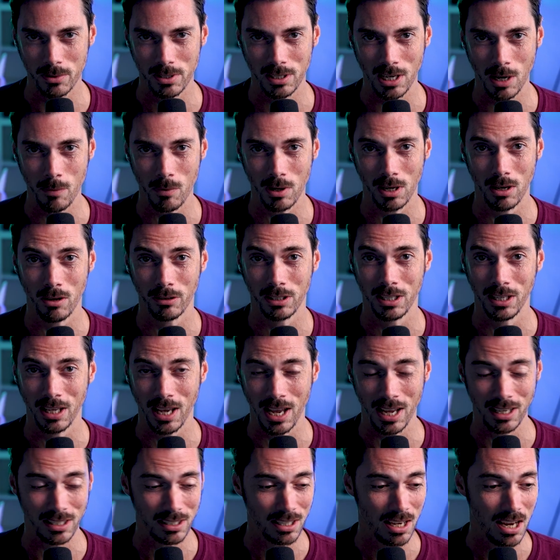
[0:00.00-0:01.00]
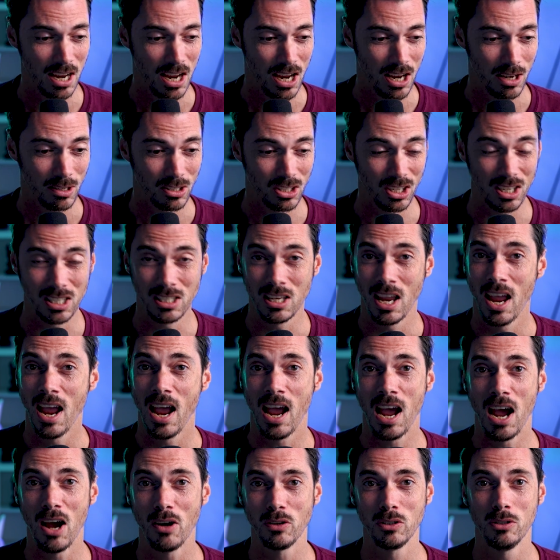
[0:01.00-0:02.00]
And today we're looking at just
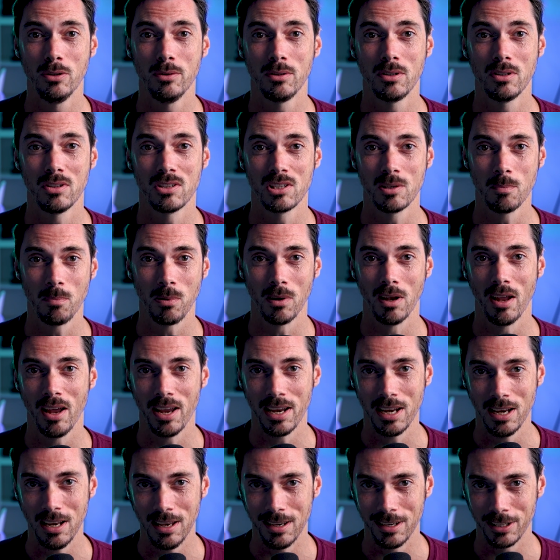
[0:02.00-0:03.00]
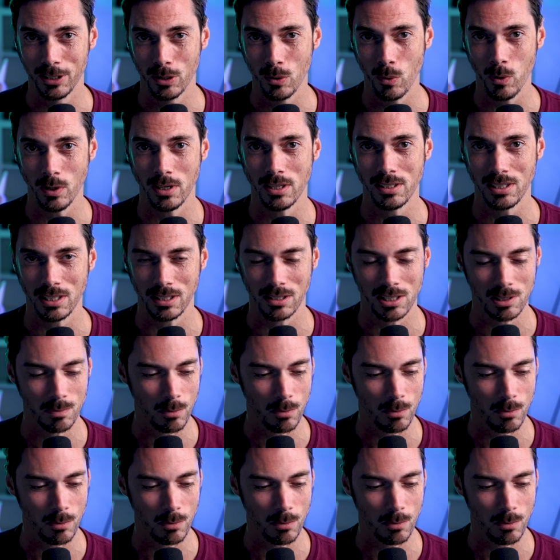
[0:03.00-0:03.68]
how you can supply liquidity,